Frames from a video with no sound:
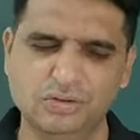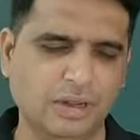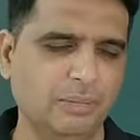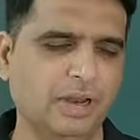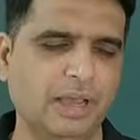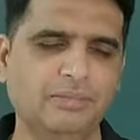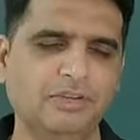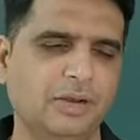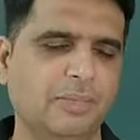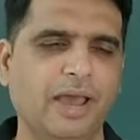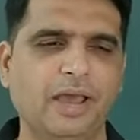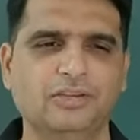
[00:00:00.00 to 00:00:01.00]
sometimes it
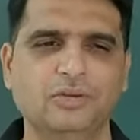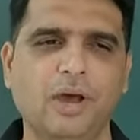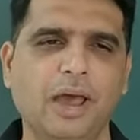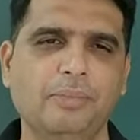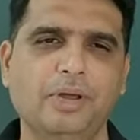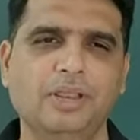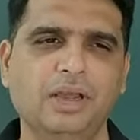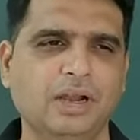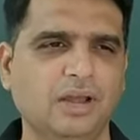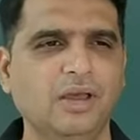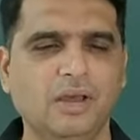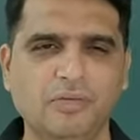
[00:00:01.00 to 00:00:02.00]
may so happen
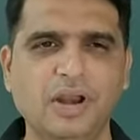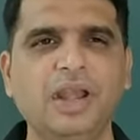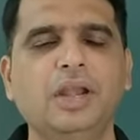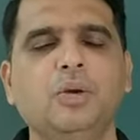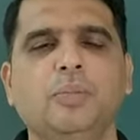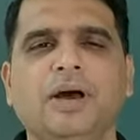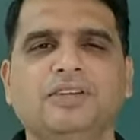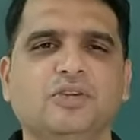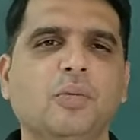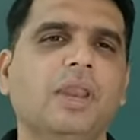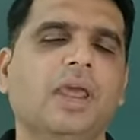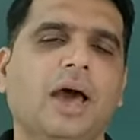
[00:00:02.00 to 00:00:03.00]
that we need to pass
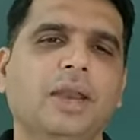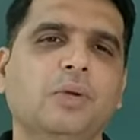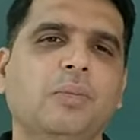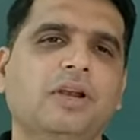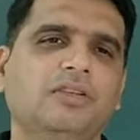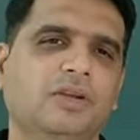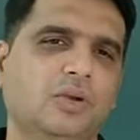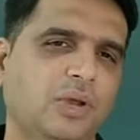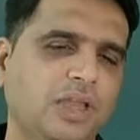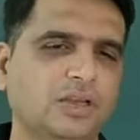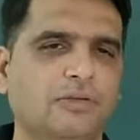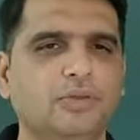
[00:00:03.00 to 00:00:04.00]
so many arguments to
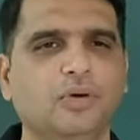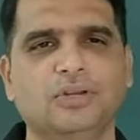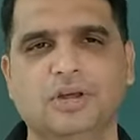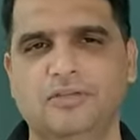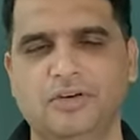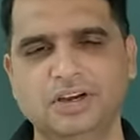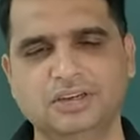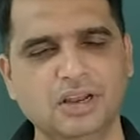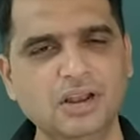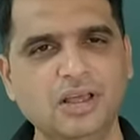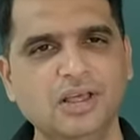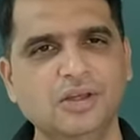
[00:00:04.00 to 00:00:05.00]
each of those
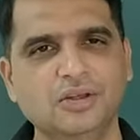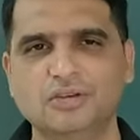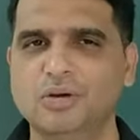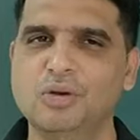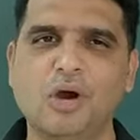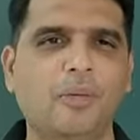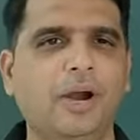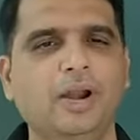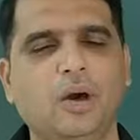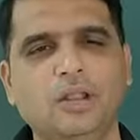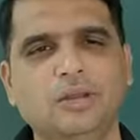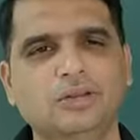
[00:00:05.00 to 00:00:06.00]
functions. So to avoid
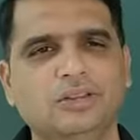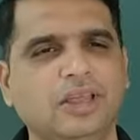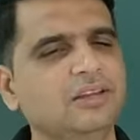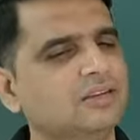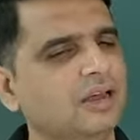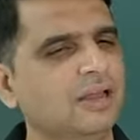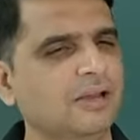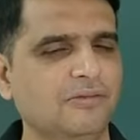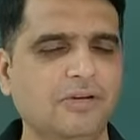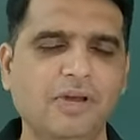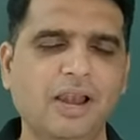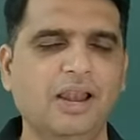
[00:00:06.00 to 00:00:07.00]
all those things,
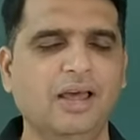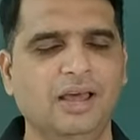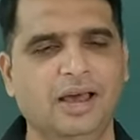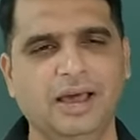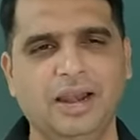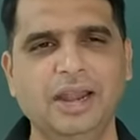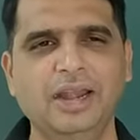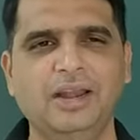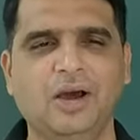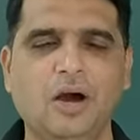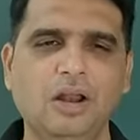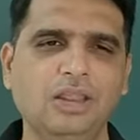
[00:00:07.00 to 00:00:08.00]
we will write
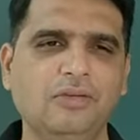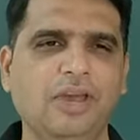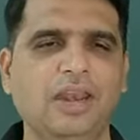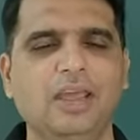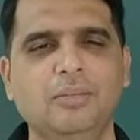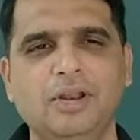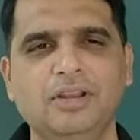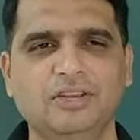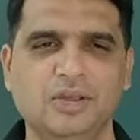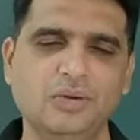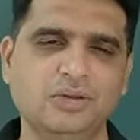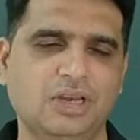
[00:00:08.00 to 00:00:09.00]
all the variables
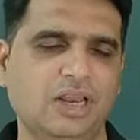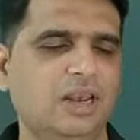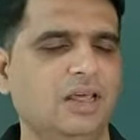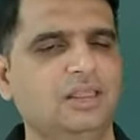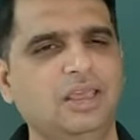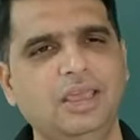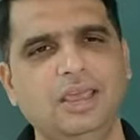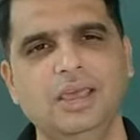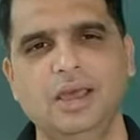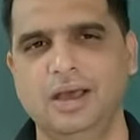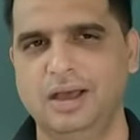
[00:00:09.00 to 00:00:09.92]
used in the